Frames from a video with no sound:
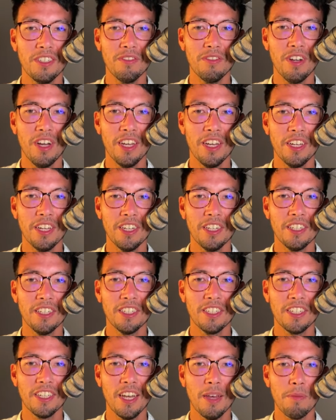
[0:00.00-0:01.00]
via
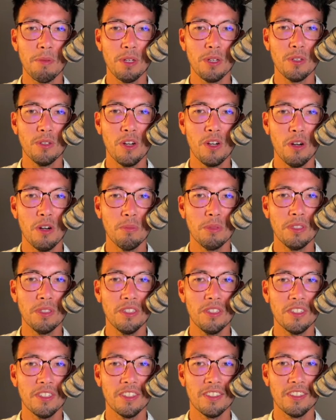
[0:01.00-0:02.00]
chemical
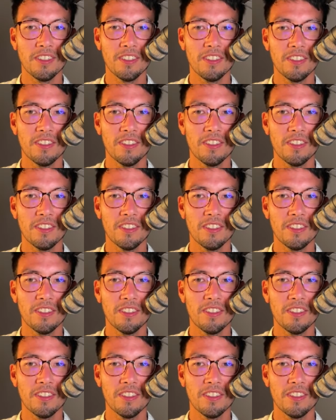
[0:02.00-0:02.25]
compositions.